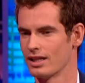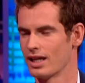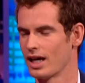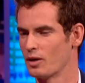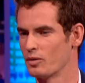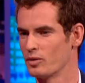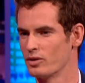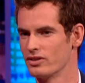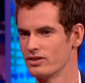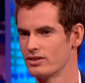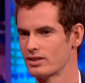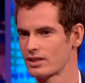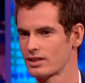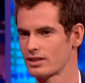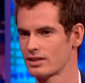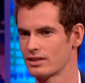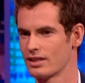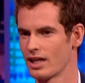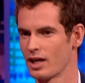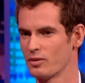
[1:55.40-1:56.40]
and that
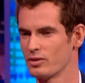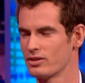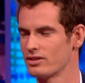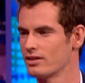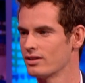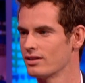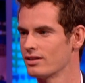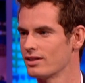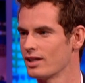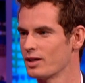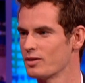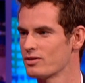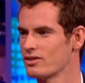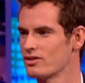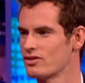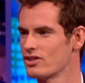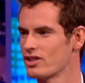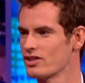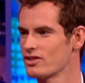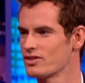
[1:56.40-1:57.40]
was that was the that was
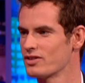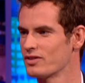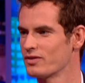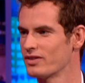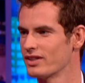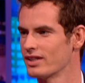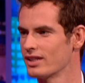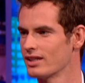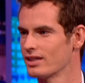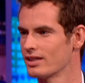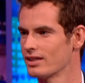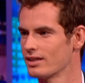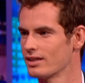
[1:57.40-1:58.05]
the gist of the